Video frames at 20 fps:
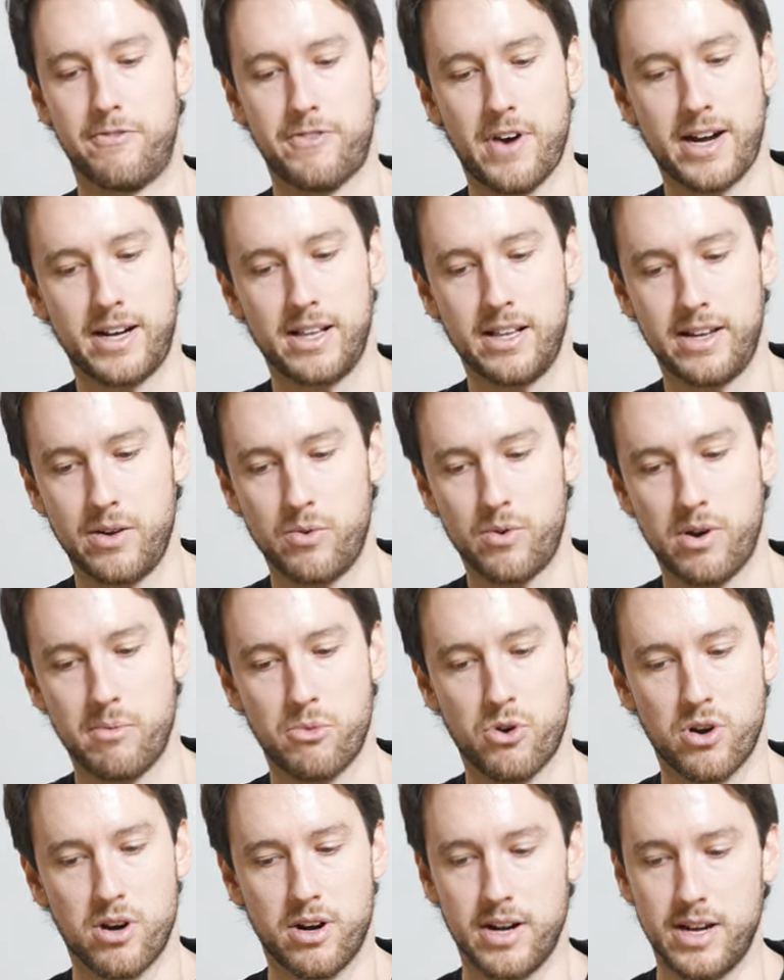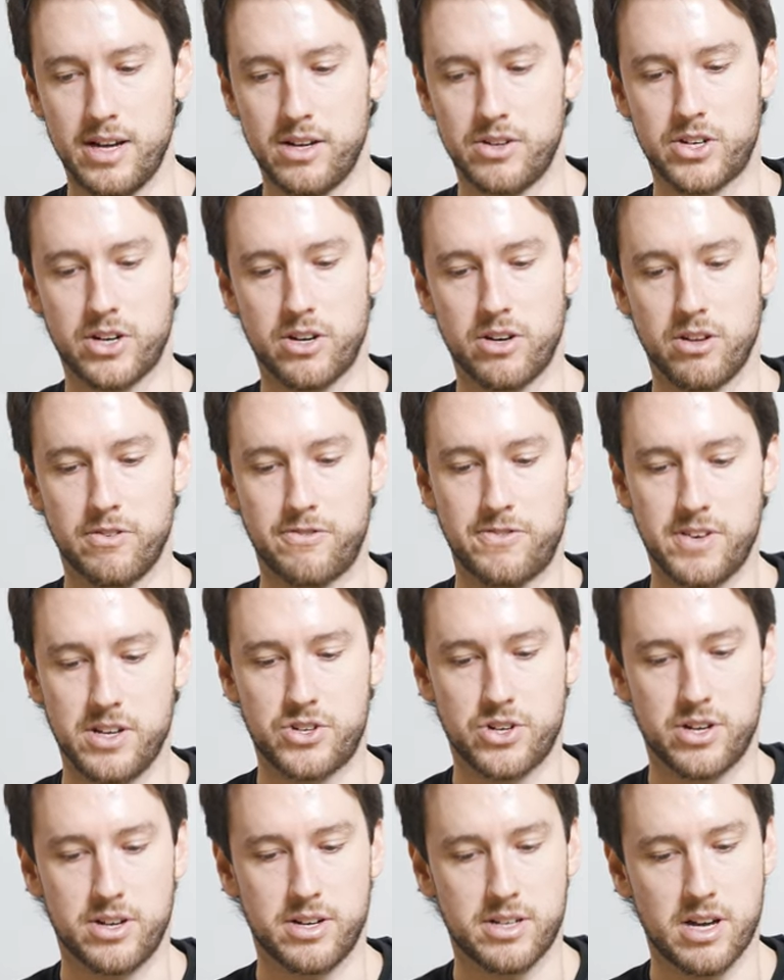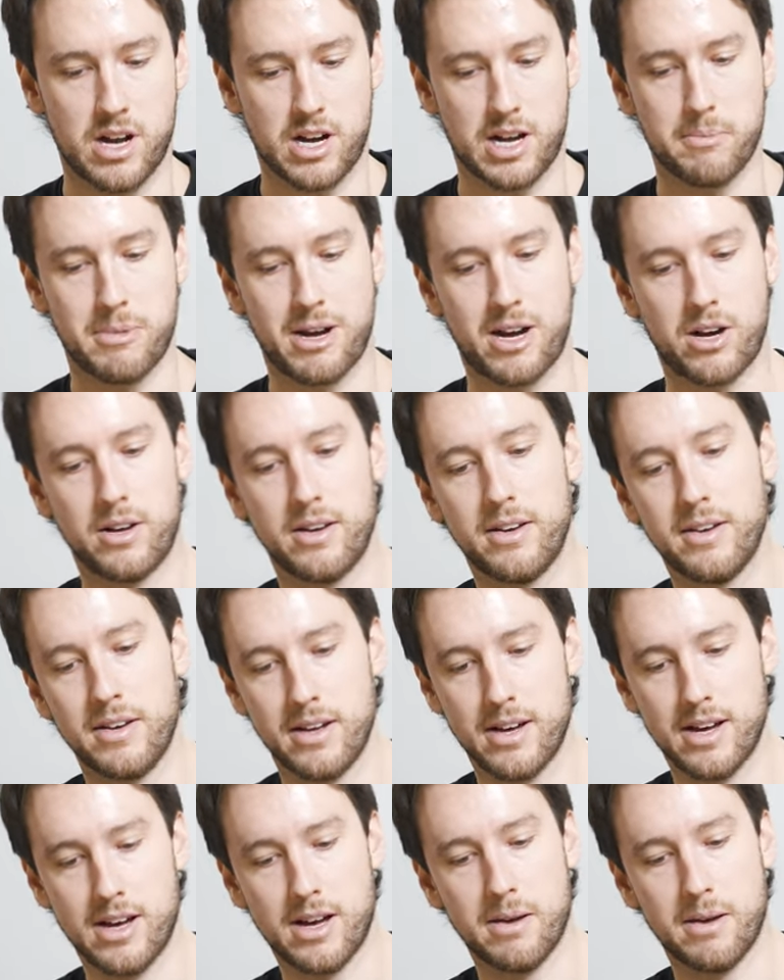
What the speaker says: Finally, one more internal feature to talk about